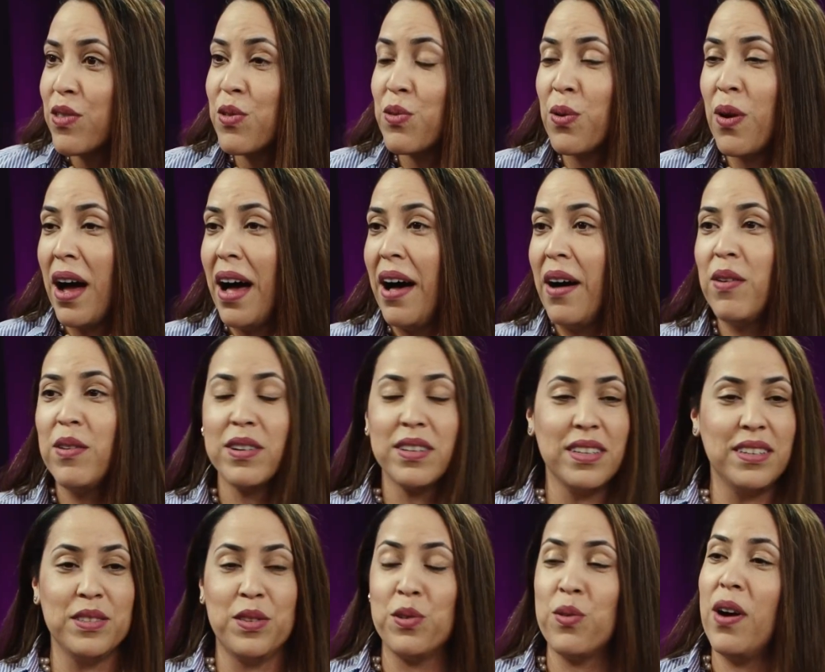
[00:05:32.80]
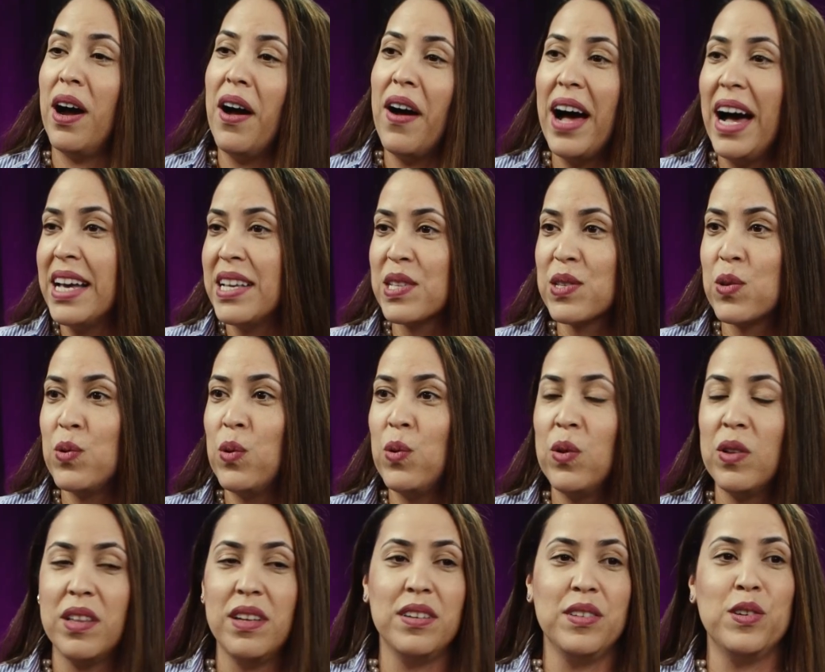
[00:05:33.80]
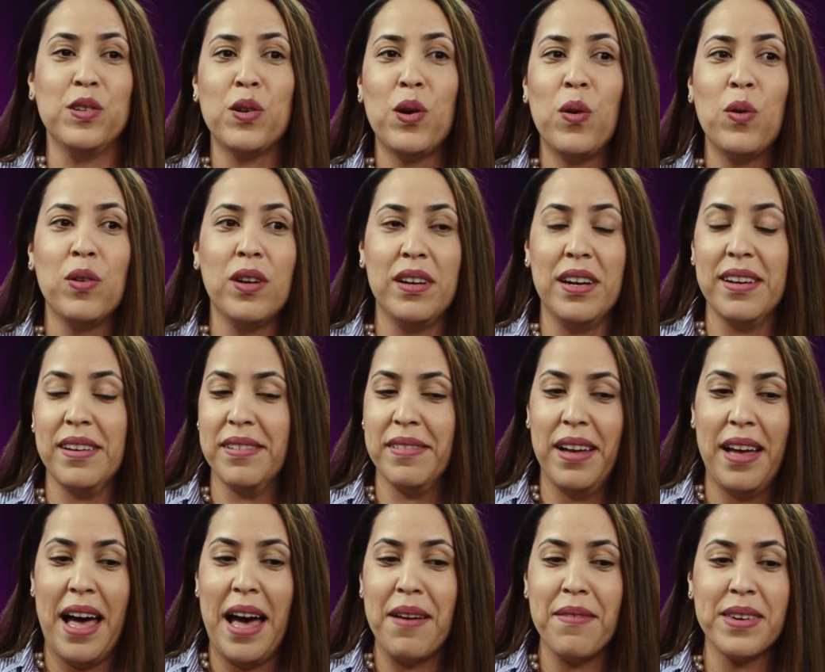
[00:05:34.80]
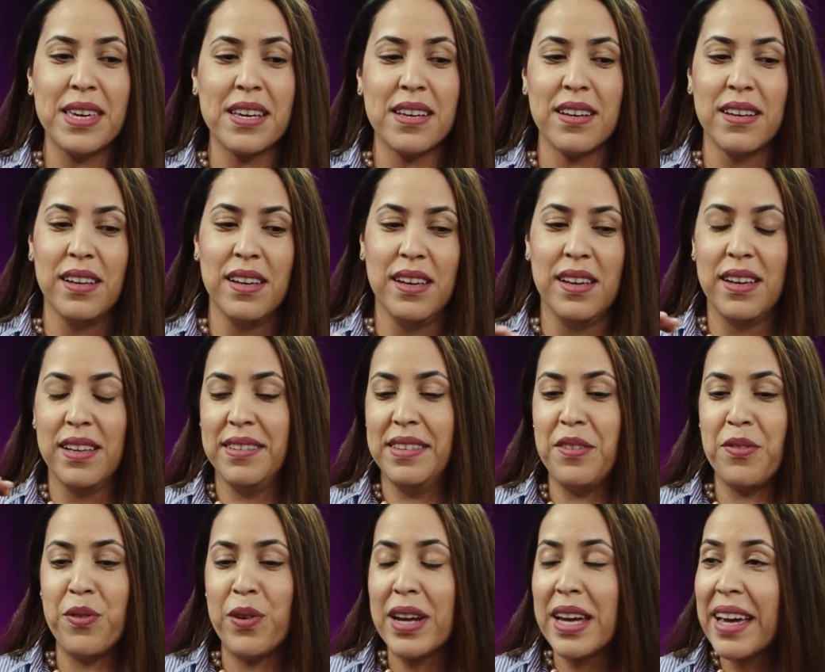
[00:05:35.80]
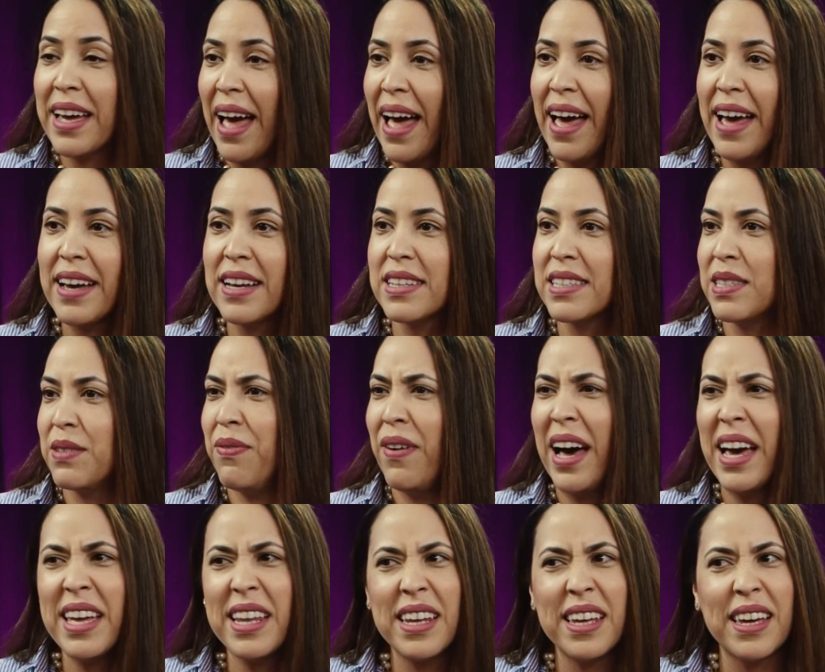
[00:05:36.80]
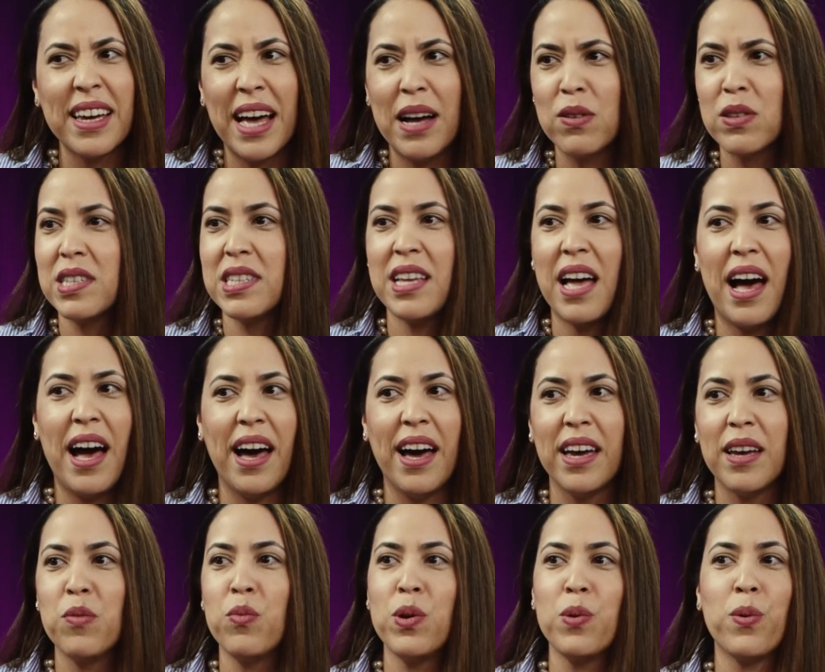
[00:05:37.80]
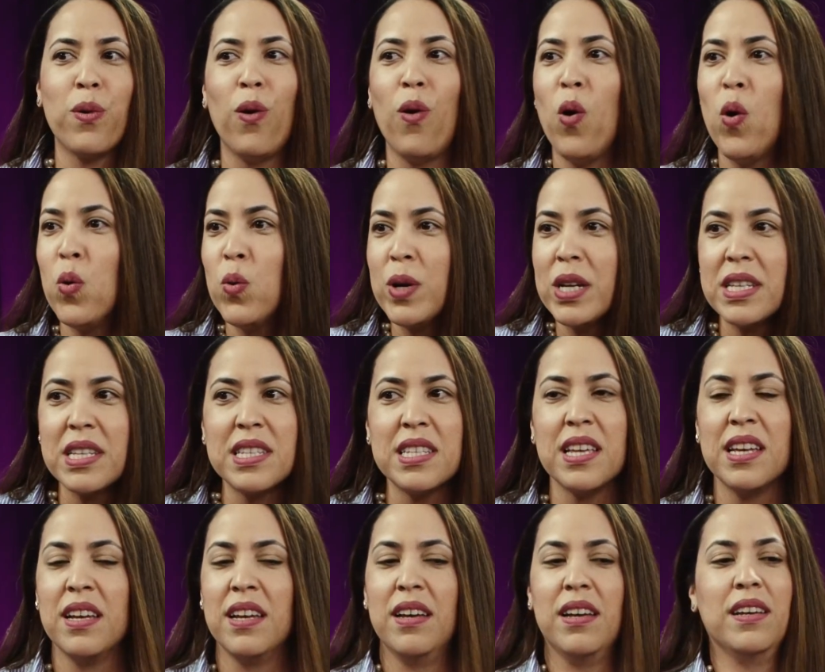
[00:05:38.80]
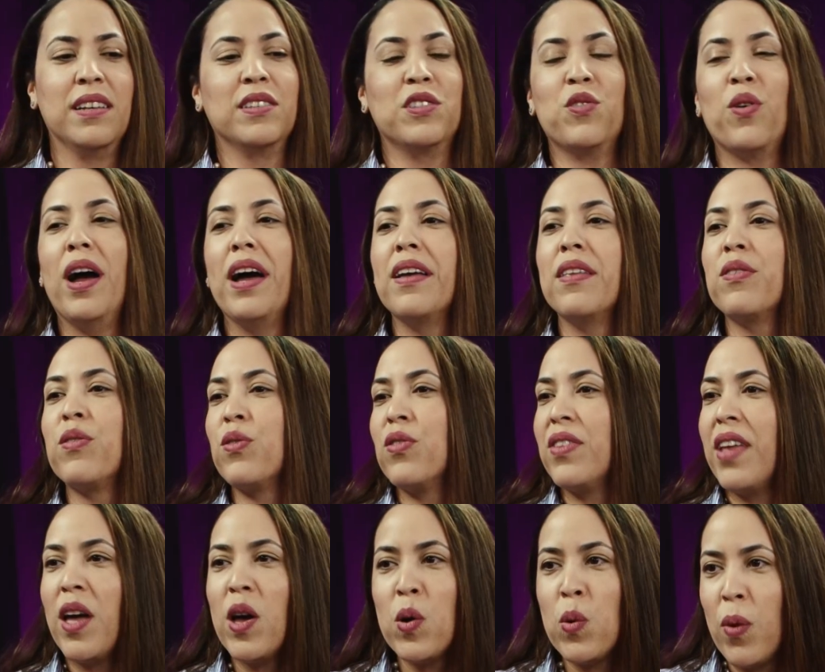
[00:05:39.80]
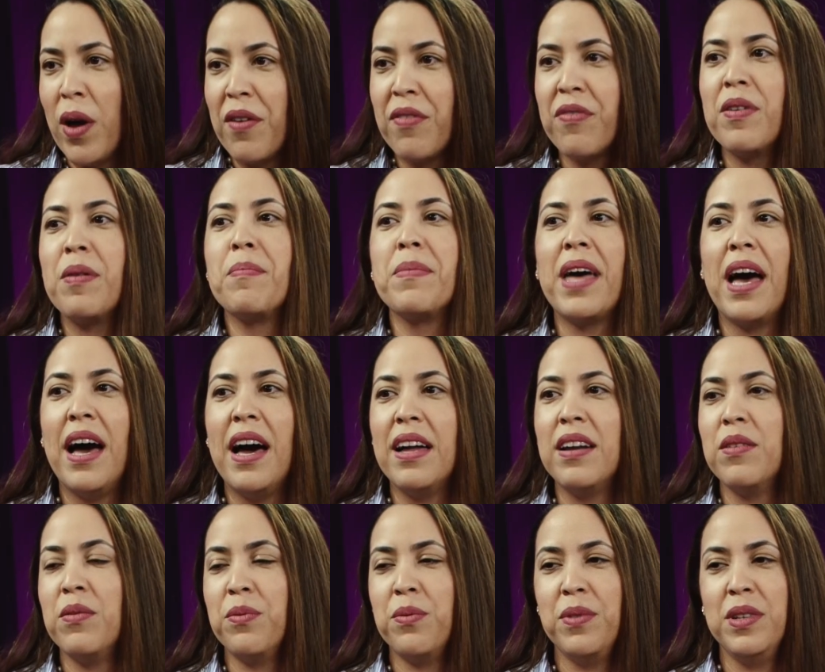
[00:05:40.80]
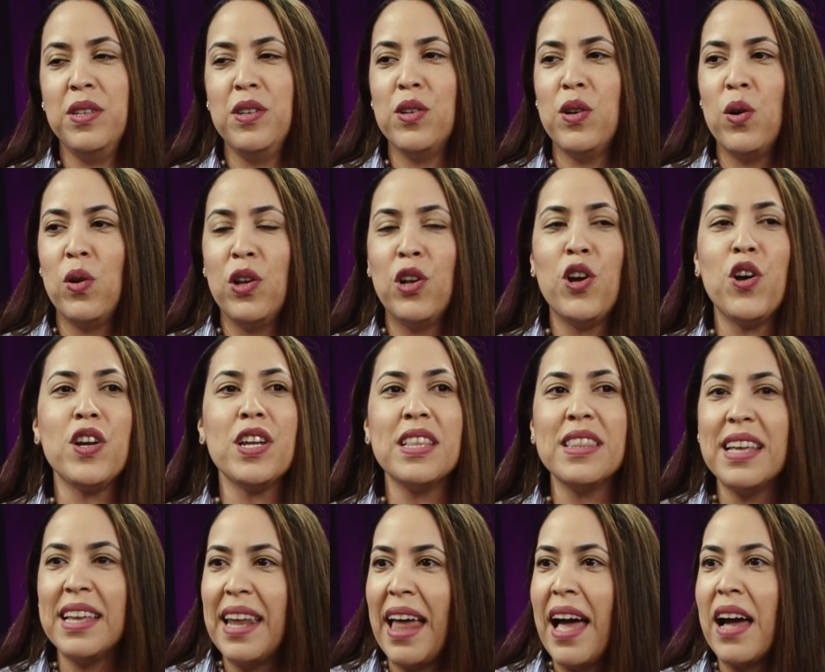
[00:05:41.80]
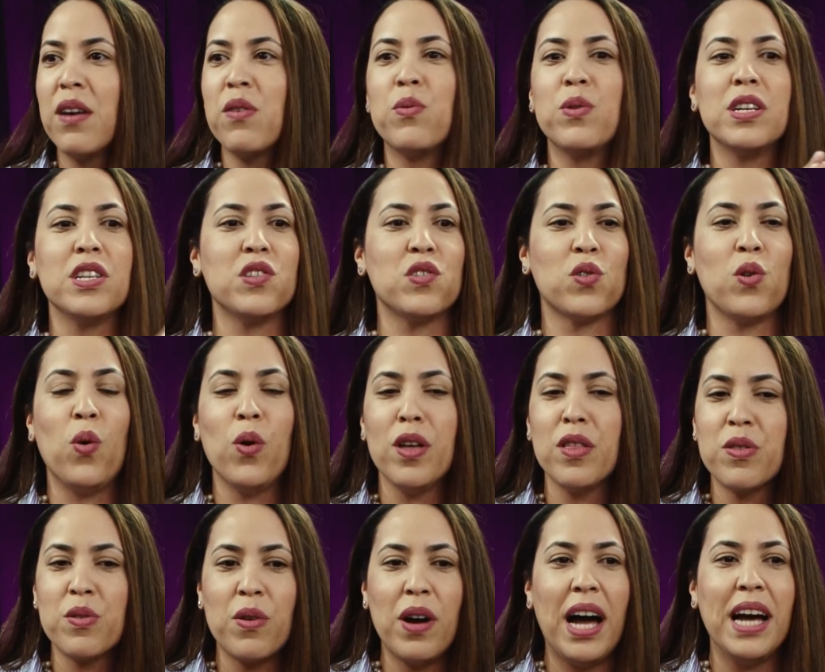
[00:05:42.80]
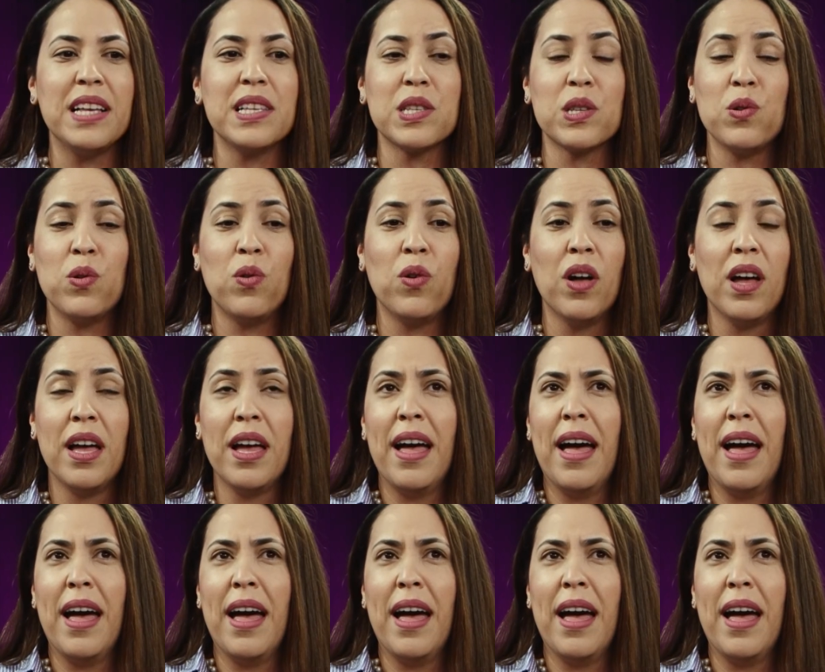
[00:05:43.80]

throughout high school, you know, having different gangs, fighting outside. We were always trying to stay away from that, you know, learning the language, going through high school.